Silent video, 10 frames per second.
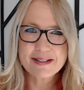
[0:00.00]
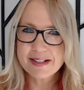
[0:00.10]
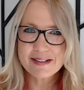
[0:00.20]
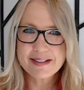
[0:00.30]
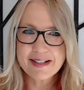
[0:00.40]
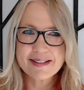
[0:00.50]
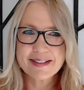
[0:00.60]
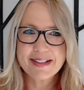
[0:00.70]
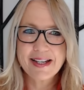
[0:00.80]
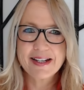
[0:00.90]
Cindy
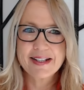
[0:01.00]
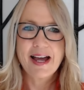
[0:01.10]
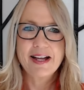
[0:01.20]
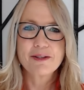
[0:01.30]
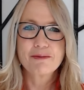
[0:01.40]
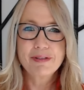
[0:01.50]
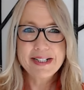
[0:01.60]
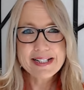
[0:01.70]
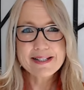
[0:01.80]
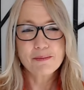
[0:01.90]
doesn't get, and the
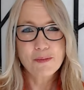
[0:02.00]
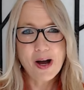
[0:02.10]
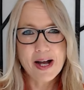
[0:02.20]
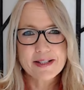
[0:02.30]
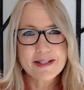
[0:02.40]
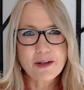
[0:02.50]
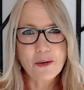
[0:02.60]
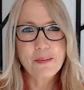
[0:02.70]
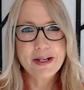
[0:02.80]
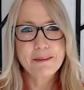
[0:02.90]
reason why
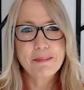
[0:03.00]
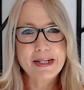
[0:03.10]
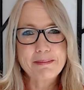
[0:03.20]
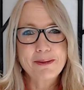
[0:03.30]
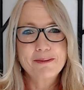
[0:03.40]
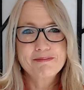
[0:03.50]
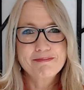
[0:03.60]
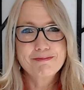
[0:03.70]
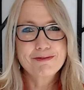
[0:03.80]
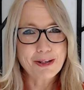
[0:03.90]
so many people
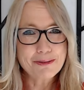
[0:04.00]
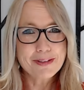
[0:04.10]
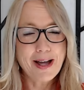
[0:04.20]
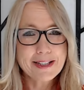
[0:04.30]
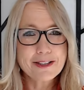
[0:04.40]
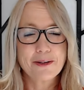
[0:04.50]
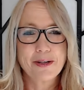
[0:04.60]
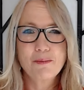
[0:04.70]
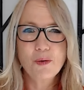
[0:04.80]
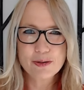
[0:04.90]
don't like her
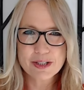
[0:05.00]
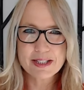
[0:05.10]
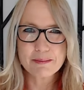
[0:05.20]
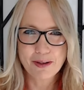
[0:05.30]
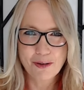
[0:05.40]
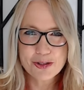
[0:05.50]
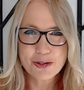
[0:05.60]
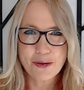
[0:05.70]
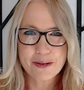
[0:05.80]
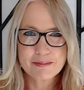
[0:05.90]
and won't support
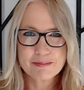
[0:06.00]
her.